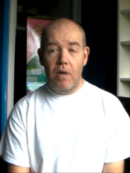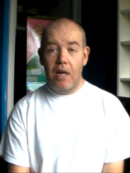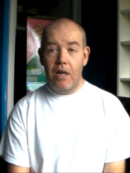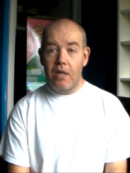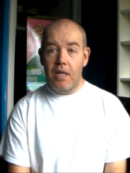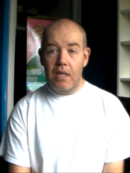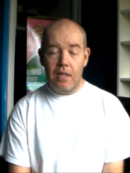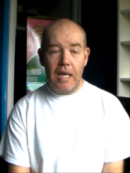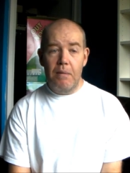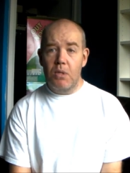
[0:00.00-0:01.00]
really like
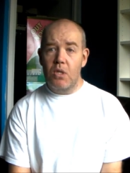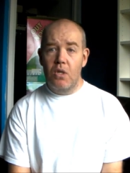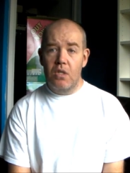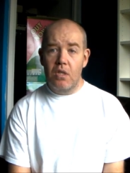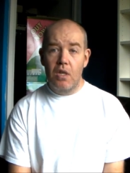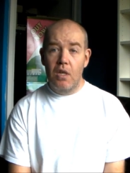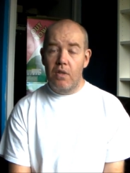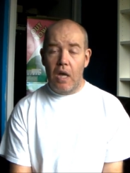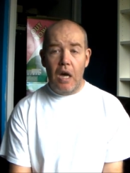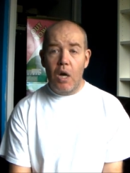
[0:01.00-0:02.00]
it. The games are good,
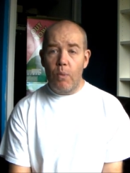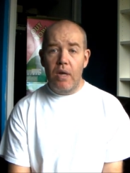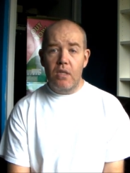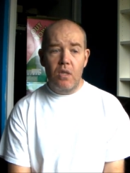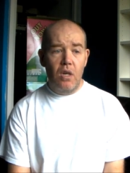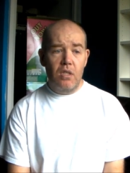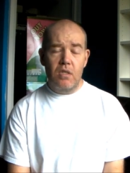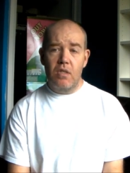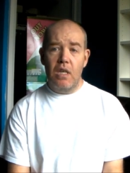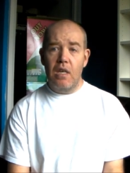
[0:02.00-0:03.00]
the hardware is good,
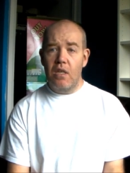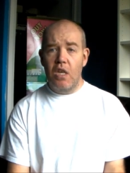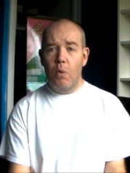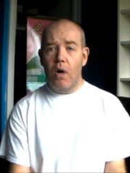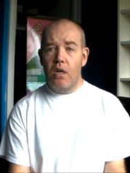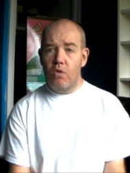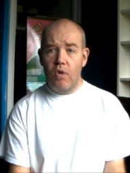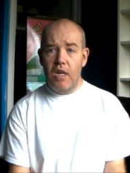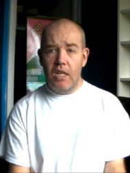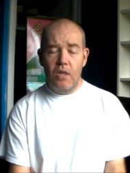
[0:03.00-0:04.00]
the UI is
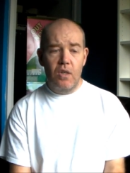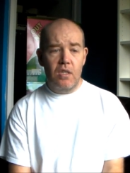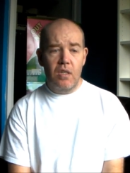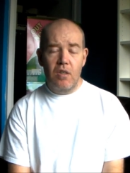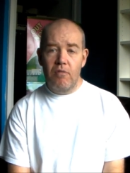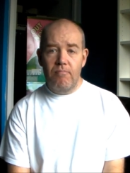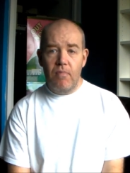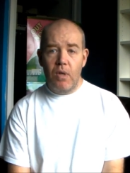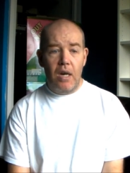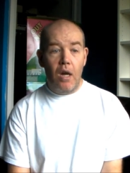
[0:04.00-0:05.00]
really good.
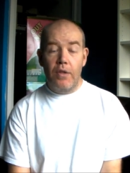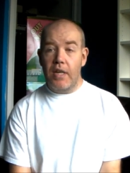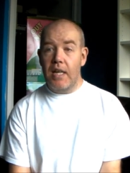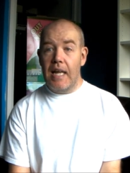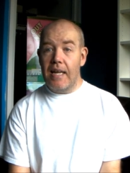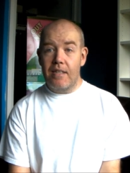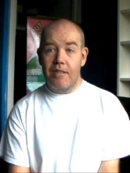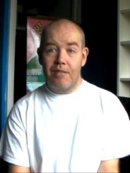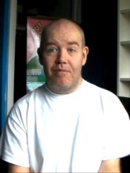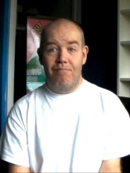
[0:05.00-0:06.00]
I like the
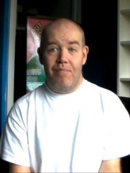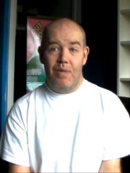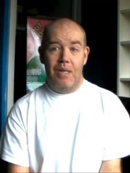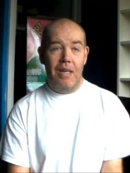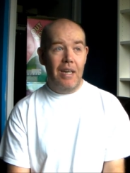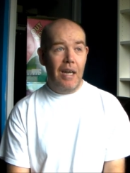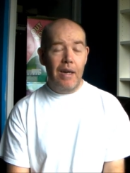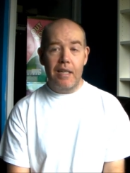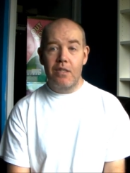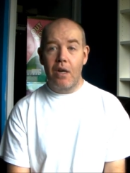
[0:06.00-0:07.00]
Kinect. I know
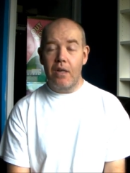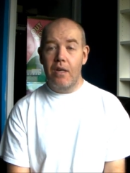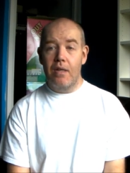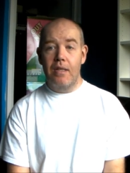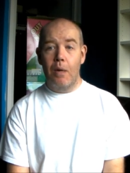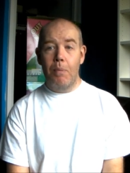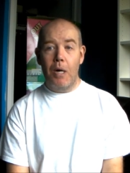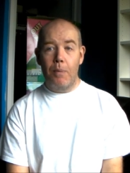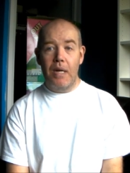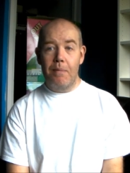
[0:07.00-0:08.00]
that's not, you know,
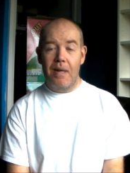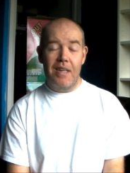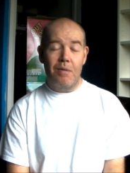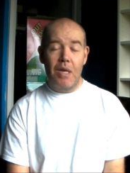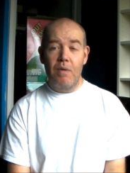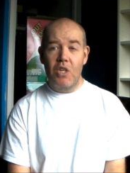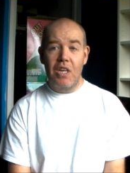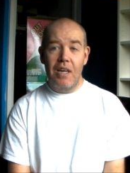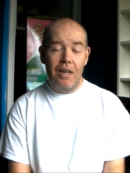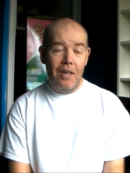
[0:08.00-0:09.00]
popular, but I don't give a
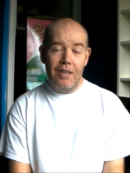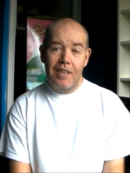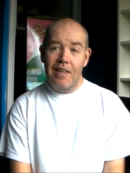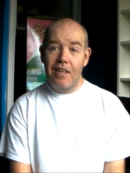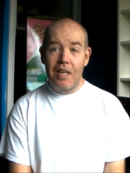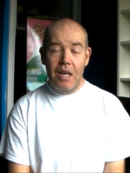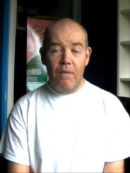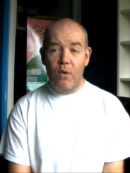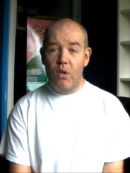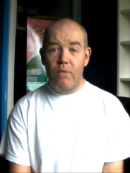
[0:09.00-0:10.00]
shit. I like it. I
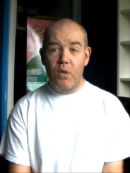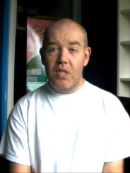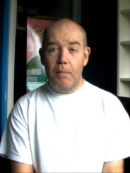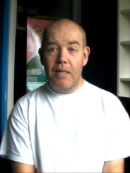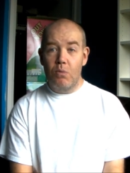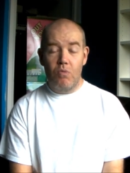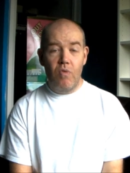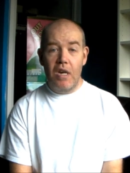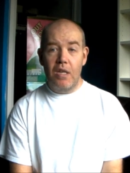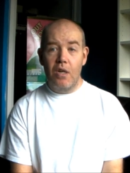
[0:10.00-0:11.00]
thought the voice commands were
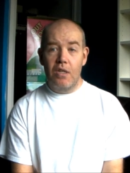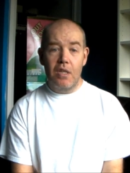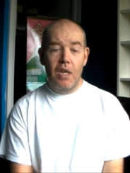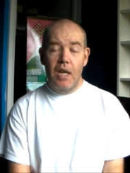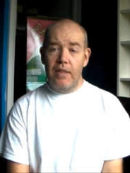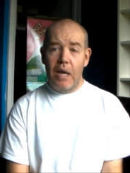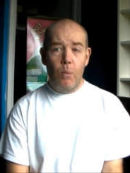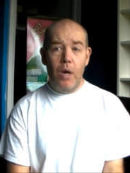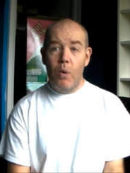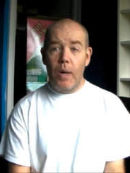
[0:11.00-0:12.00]
really good. They
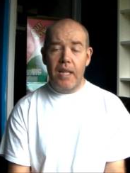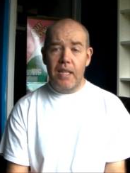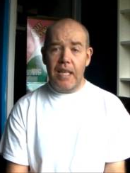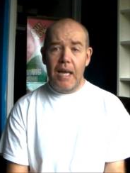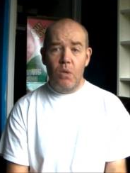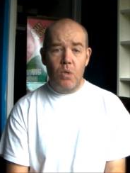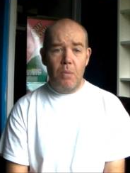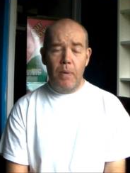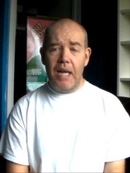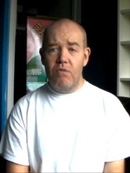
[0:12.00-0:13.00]
work well in the games. When
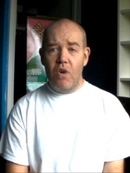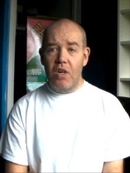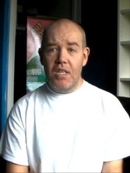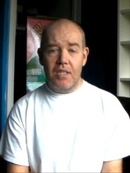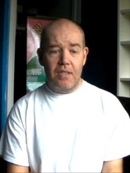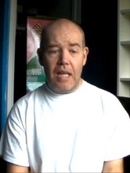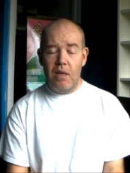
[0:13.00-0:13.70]
you play Rise,